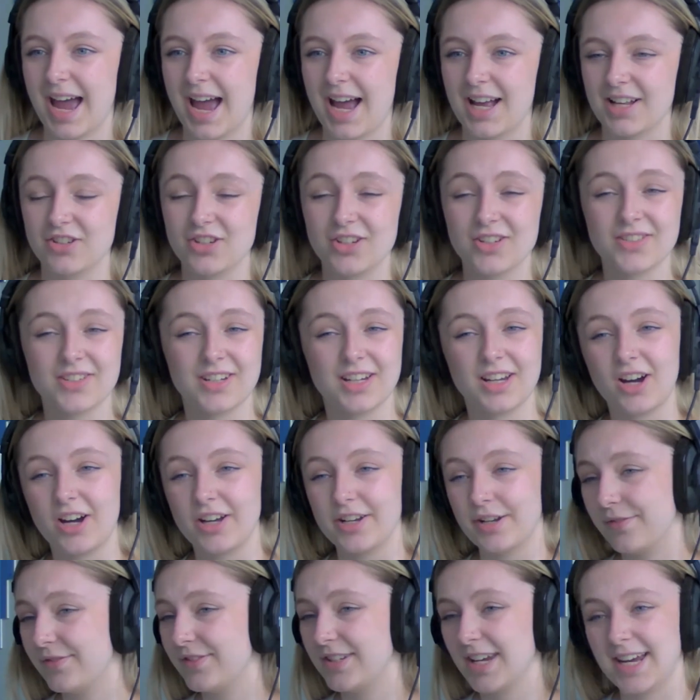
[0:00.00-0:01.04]
and just in
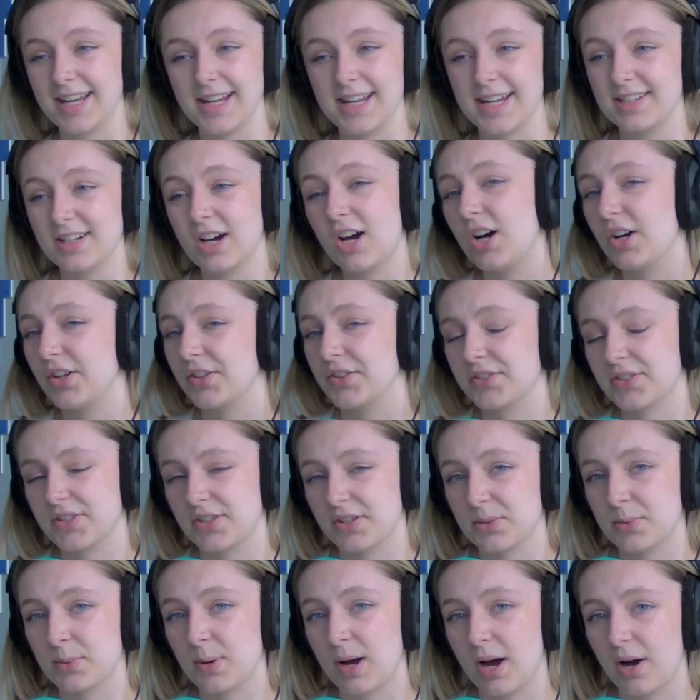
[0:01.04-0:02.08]
kind of daily tasks
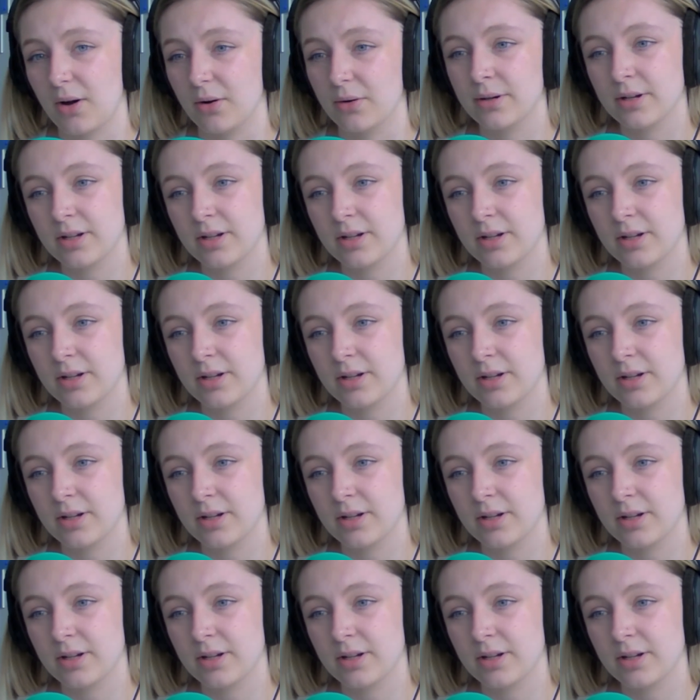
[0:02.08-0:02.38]
as well?